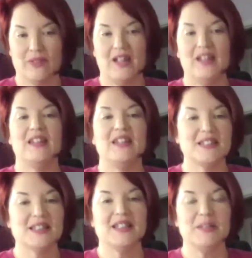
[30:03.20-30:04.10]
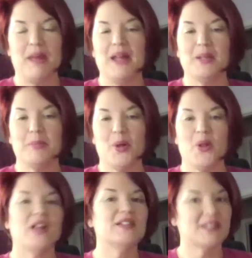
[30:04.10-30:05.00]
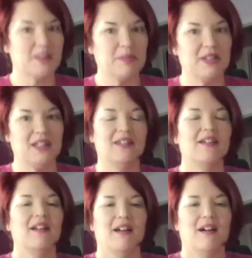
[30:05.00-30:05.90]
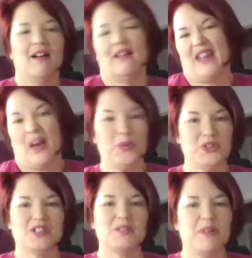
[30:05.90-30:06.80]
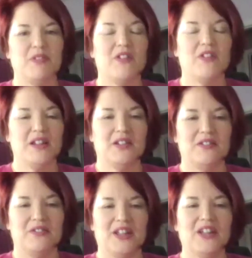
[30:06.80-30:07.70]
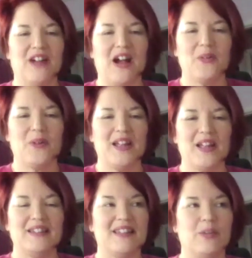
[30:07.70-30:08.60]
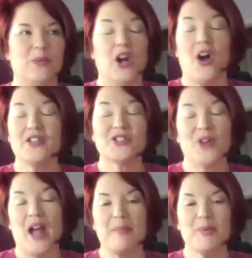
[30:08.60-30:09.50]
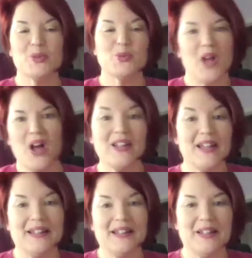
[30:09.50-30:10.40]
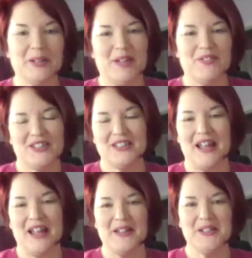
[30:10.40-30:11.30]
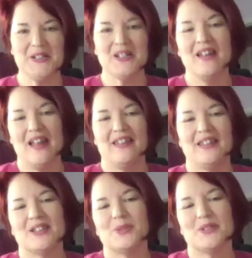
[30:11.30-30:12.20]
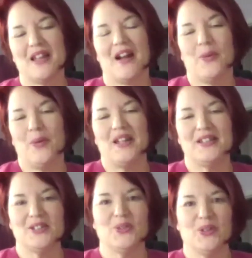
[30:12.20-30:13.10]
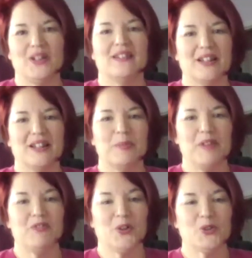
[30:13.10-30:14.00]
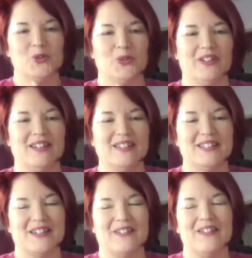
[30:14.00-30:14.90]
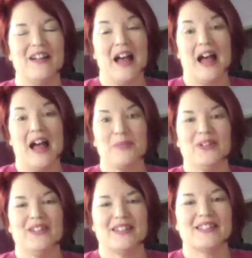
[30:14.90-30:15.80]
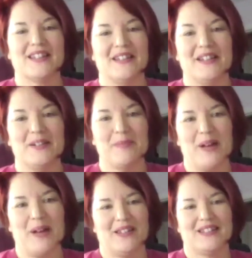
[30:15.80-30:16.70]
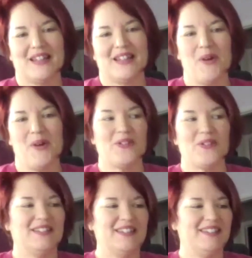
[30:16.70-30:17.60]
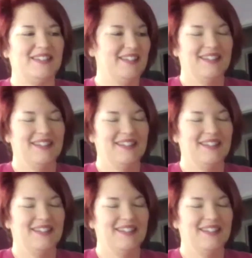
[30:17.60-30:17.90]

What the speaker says: right? Easily mailable, and something that would just be fun to figure out, right? We're all scrappers. We all like a little bit of a challenge. And this was our way to do it a little bit virtually. So I'm really excited about this. I'm already